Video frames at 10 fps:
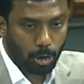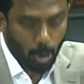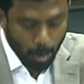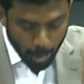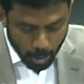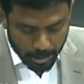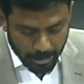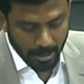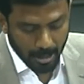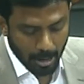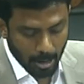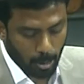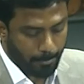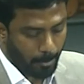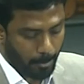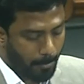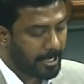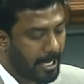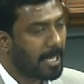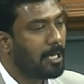through you, sir, to propose
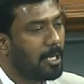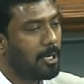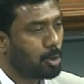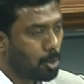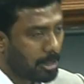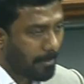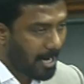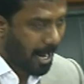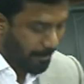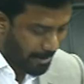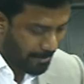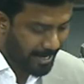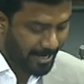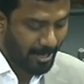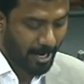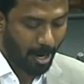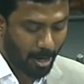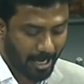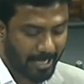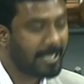a suitable amendment
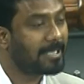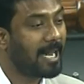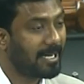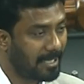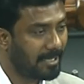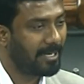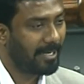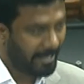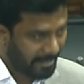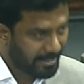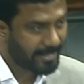or legislation in